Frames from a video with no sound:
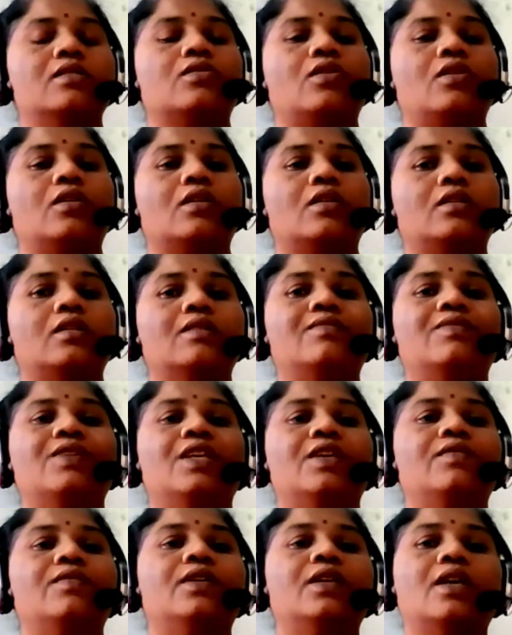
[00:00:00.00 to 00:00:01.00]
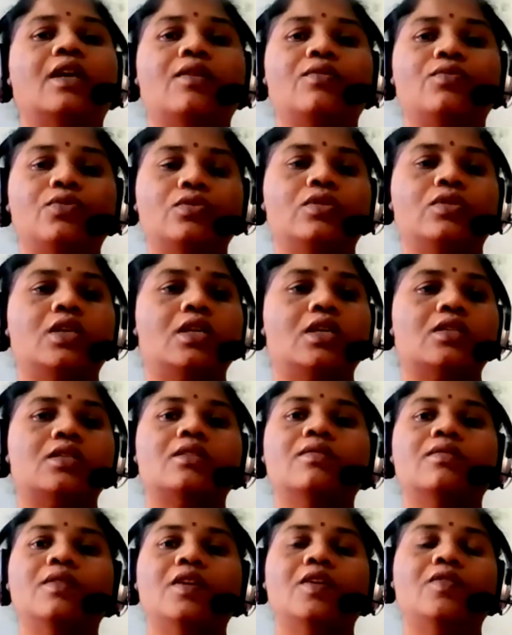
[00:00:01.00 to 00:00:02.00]
or the way we have to dress,
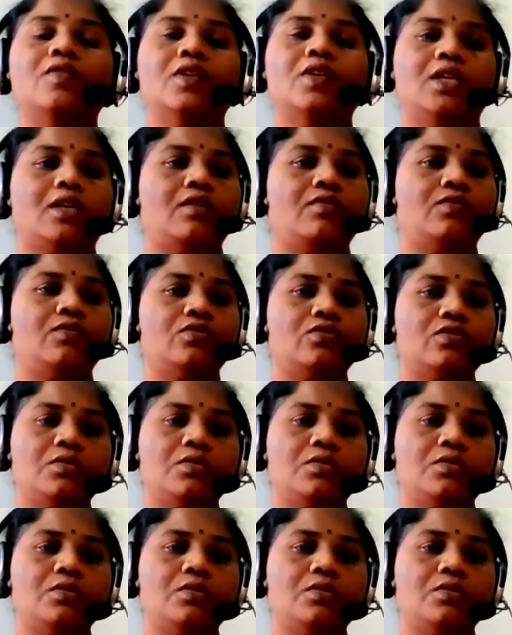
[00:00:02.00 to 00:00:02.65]
the way we have to